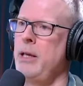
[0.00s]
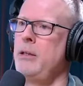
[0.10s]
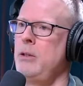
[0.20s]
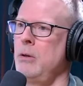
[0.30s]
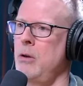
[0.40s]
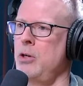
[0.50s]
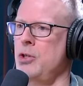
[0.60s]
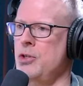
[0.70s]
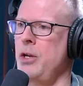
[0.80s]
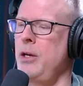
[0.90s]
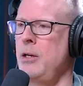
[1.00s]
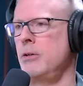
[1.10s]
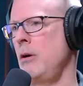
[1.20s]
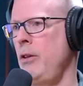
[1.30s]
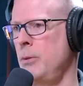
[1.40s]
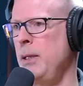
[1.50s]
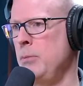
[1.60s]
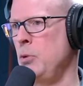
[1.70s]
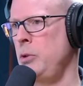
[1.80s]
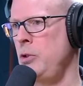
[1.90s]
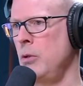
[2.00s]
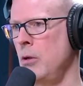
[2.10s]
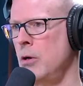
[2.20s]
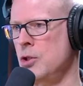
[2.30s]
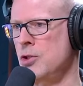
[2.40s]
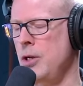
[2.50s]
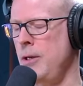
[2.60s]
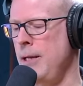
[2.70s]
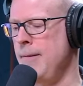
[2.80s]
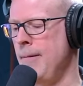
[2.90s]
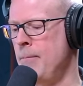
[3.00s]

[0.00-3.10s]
then do a larger study, or other people would do a larger study.